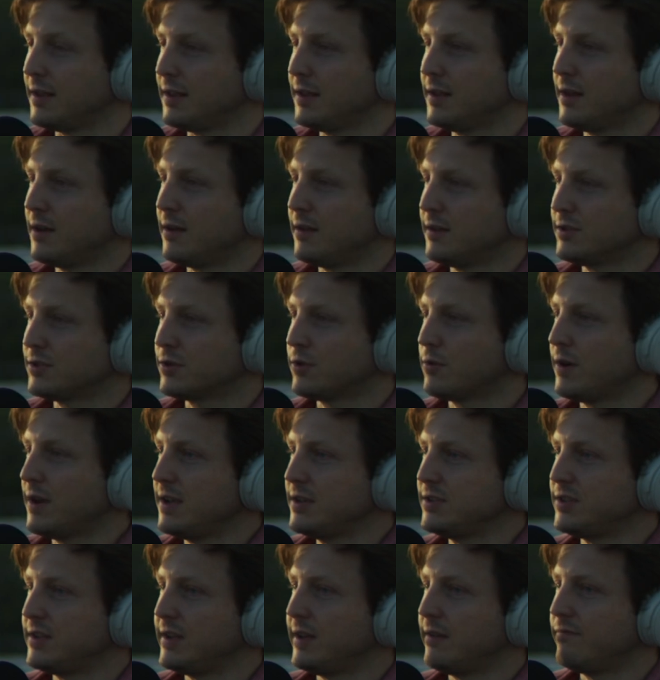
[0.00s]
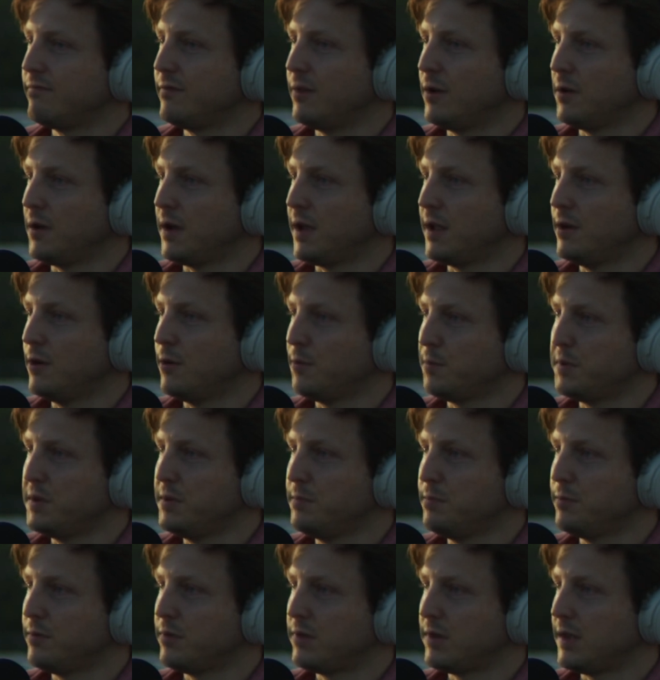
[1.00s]
It's crazy. I know
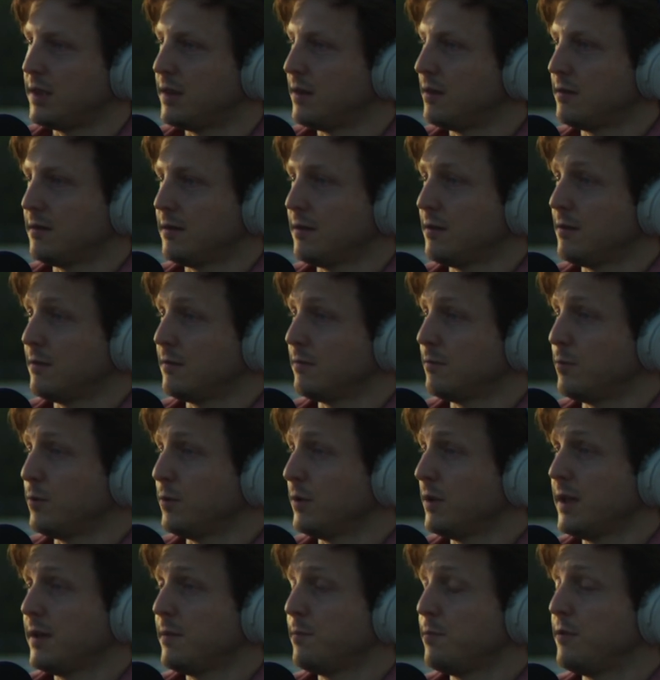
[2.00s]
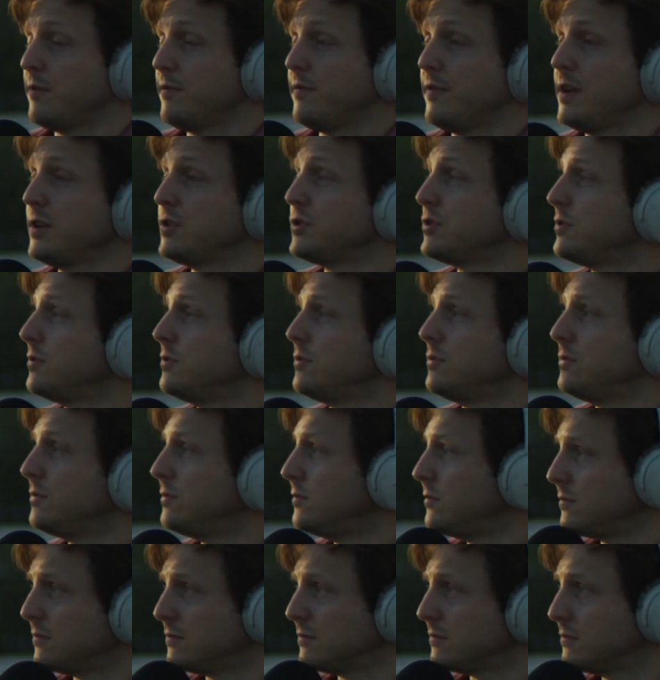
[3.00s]
people that were like
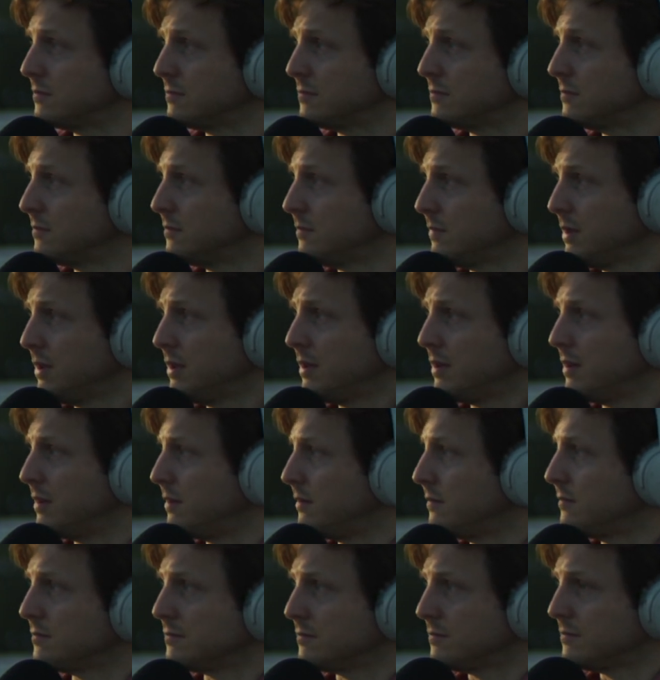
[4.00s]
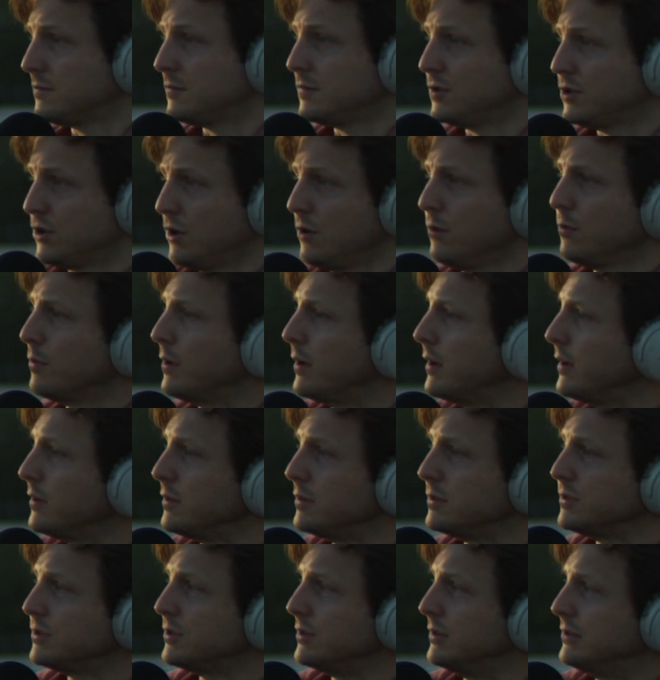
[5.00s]
professional,
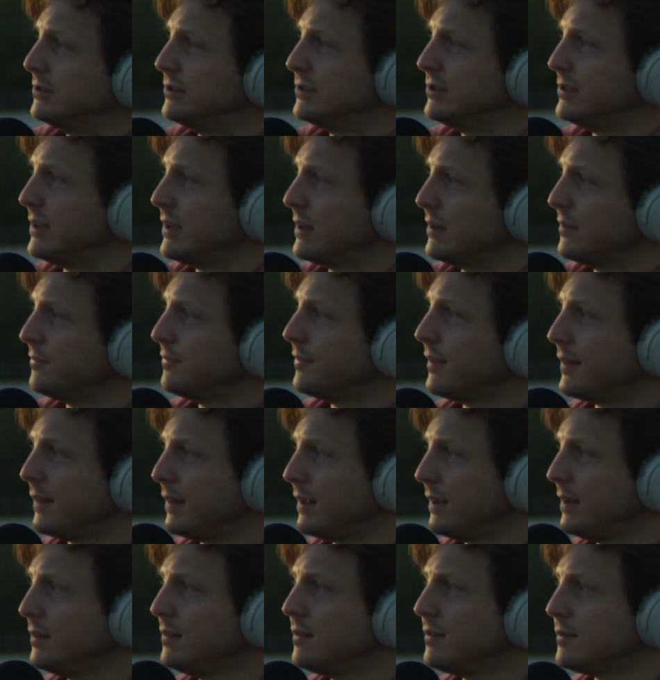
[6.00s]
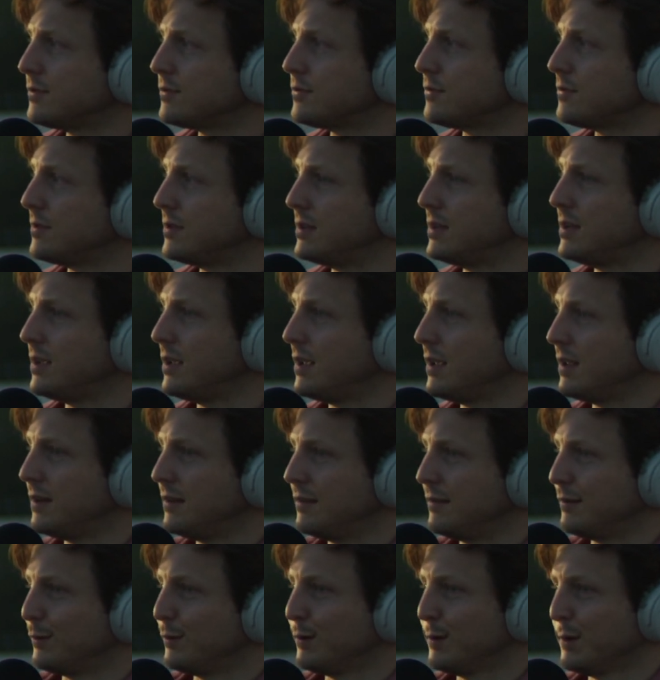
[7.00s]
showrunners and stuff in the industry,
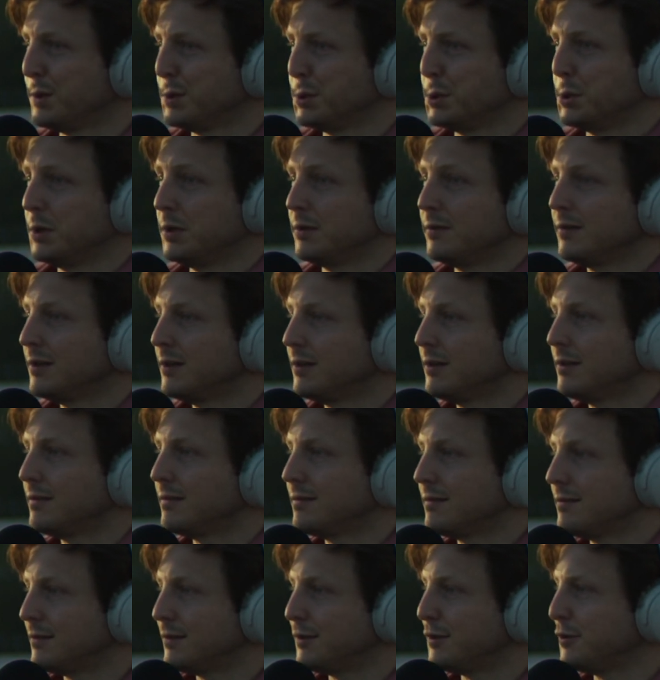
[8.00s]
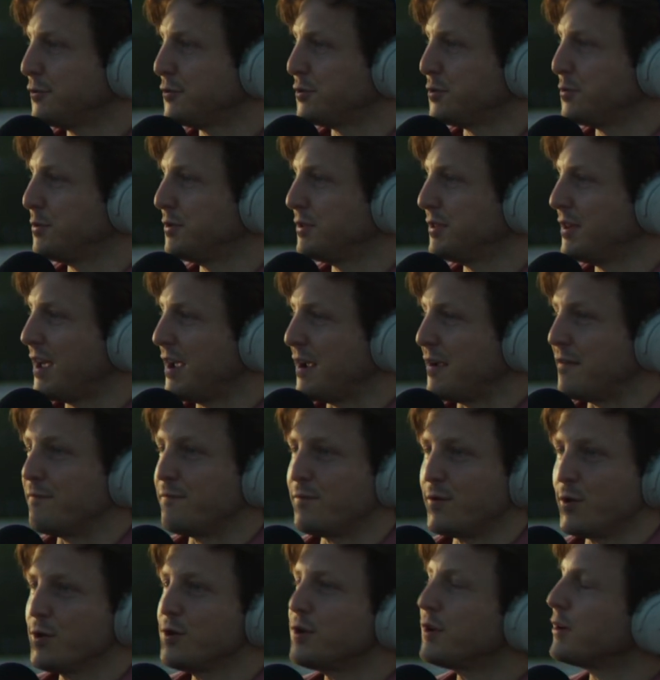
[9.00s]
and they're doing like
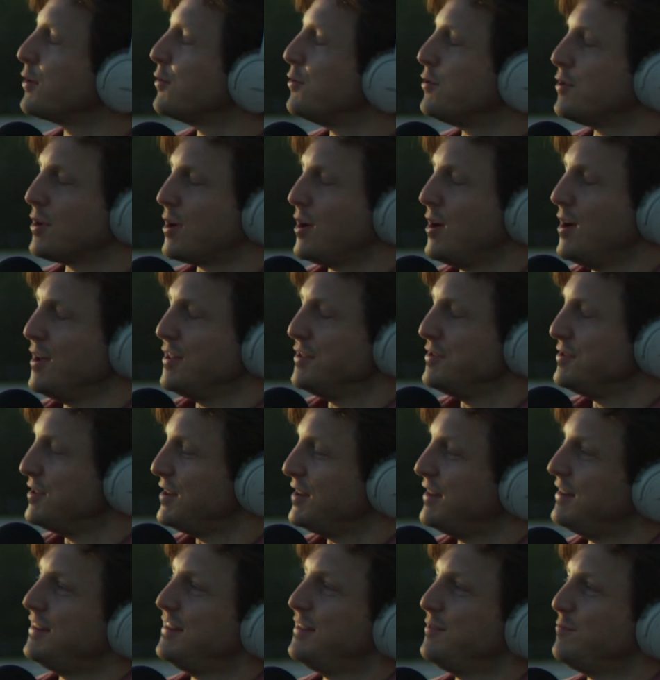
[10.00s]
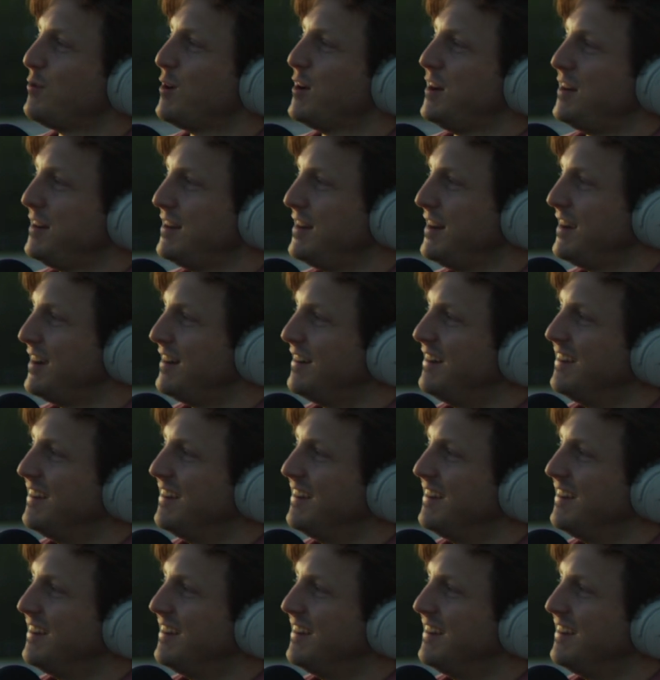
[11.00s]
vertical content right now.